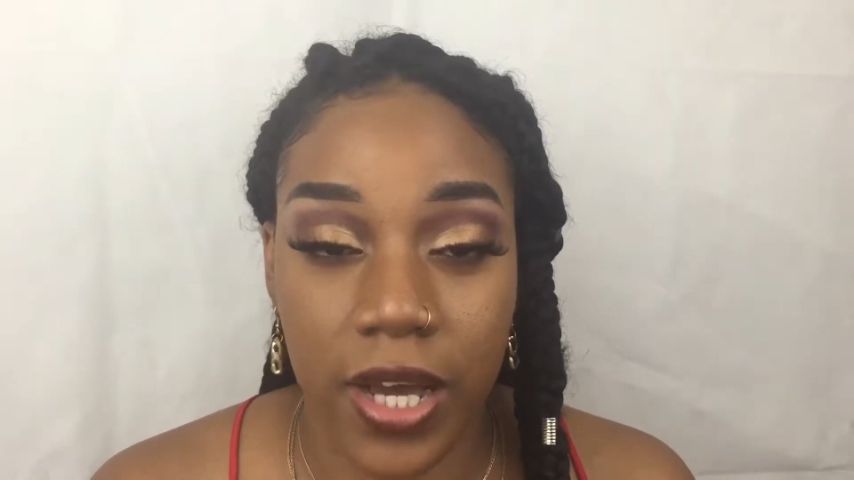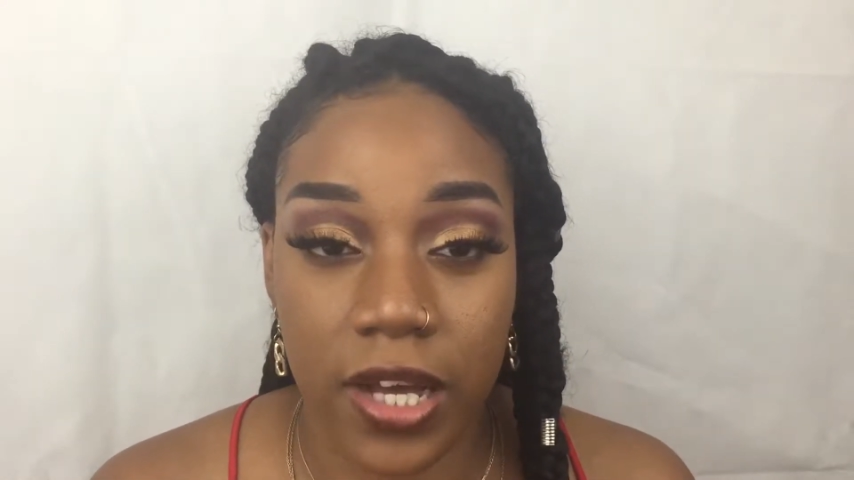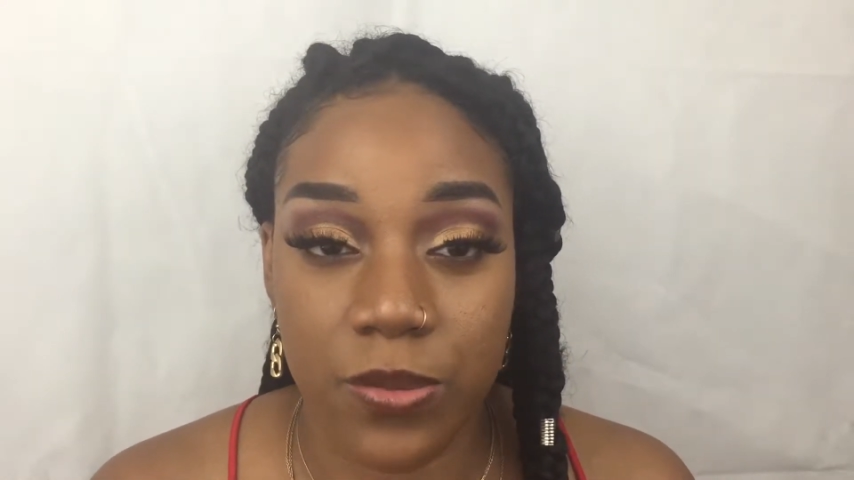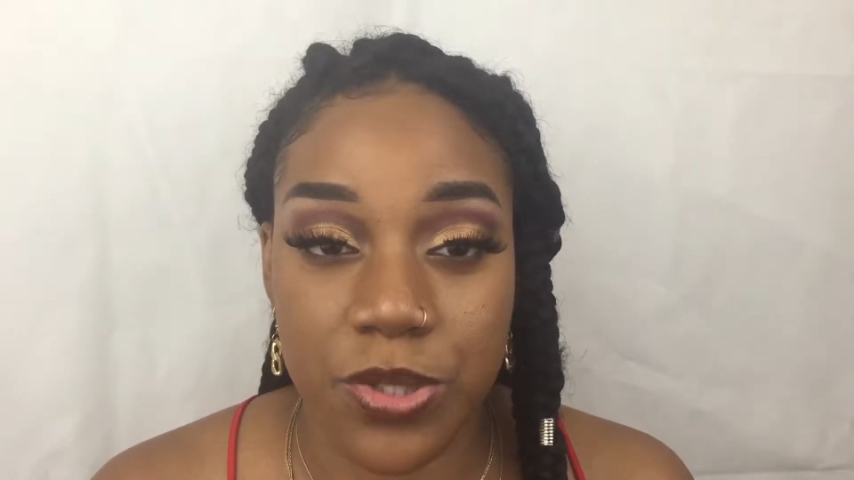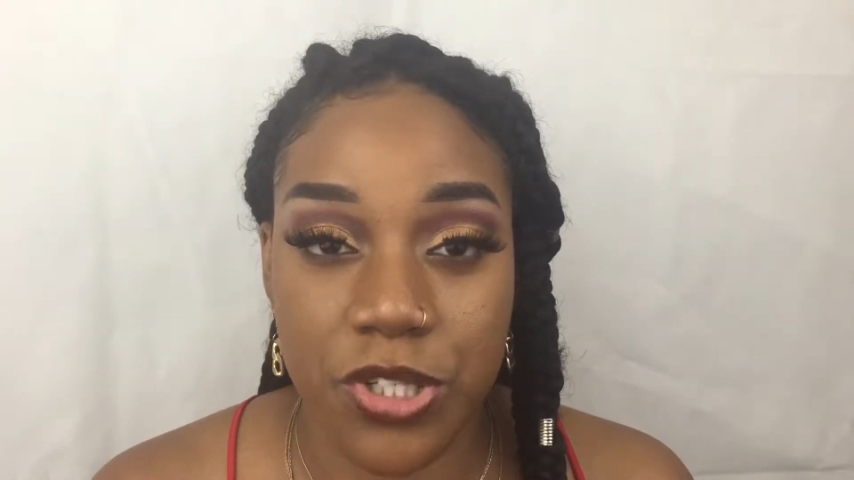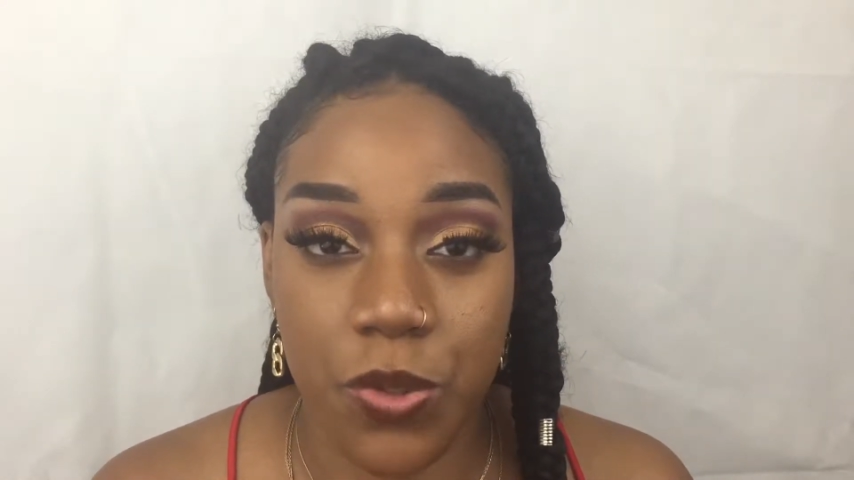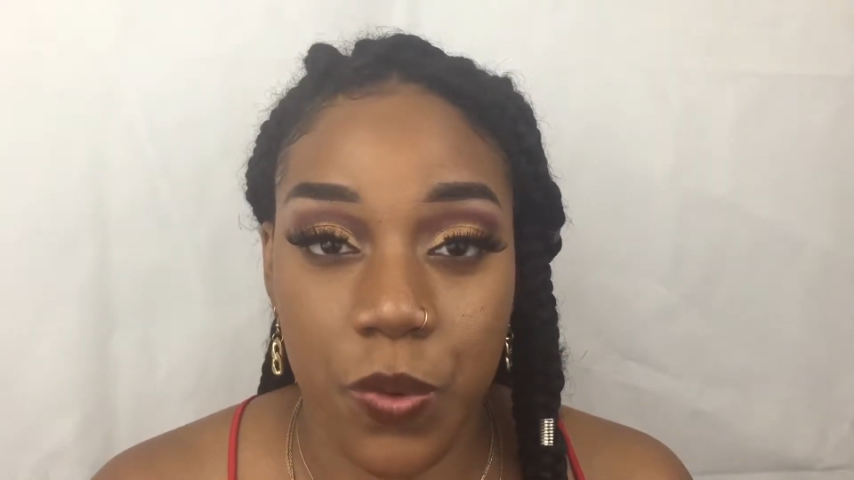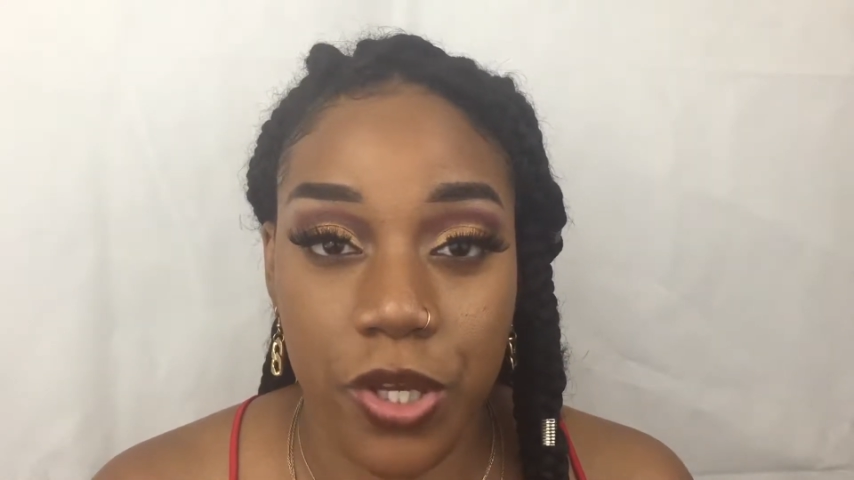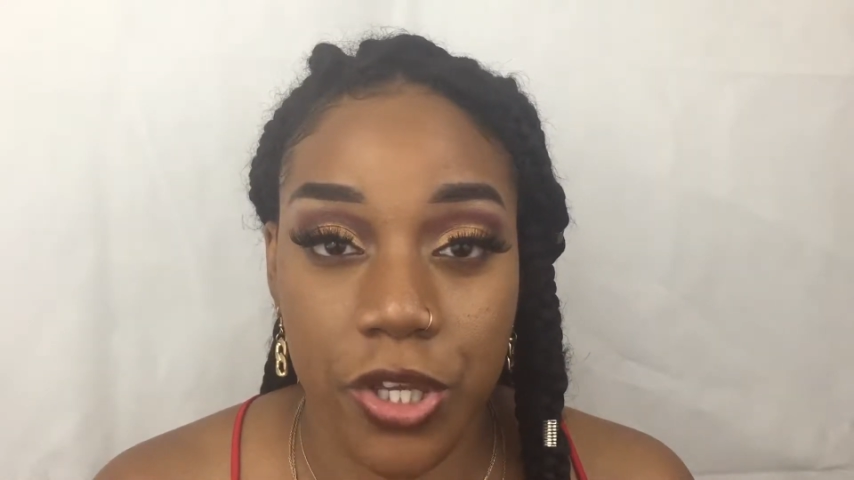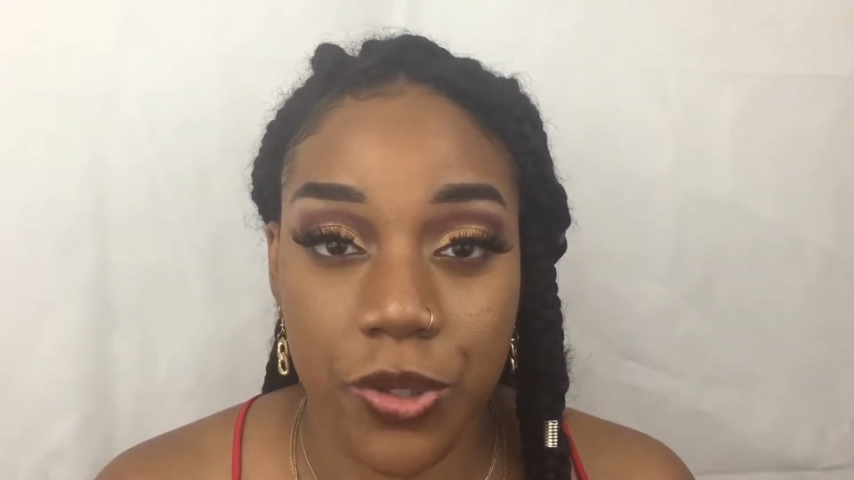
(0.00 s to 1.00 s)
I'll be
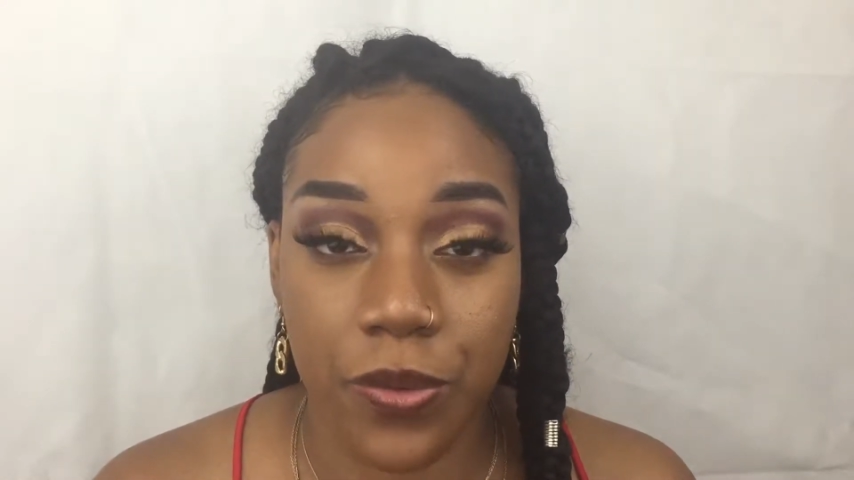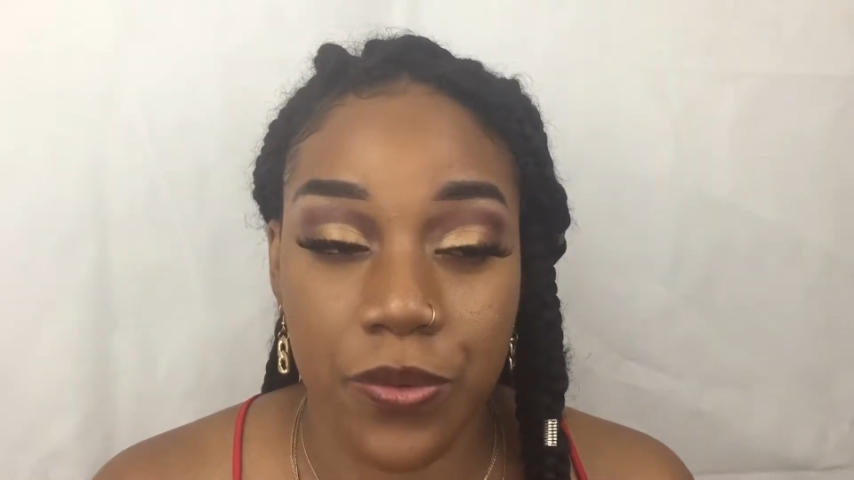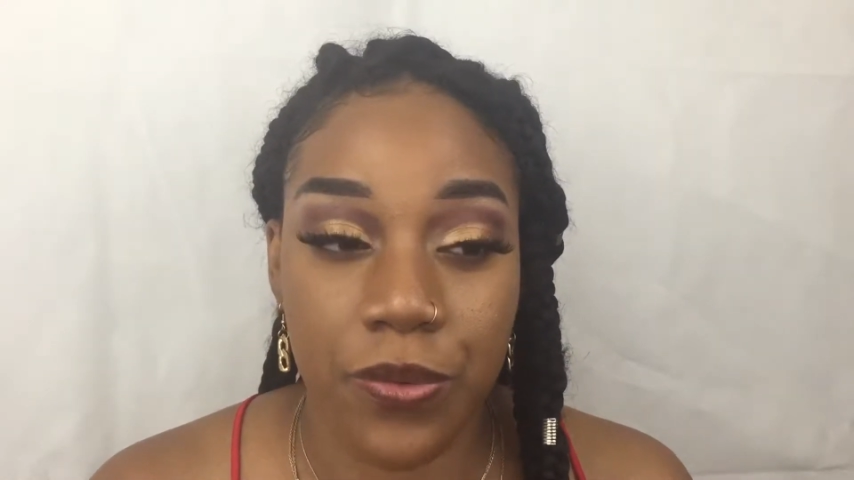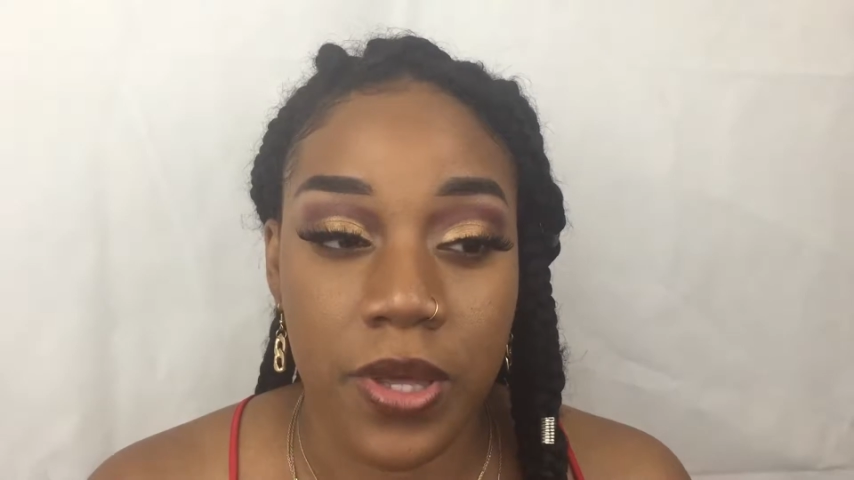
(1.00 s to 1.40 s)
showing you,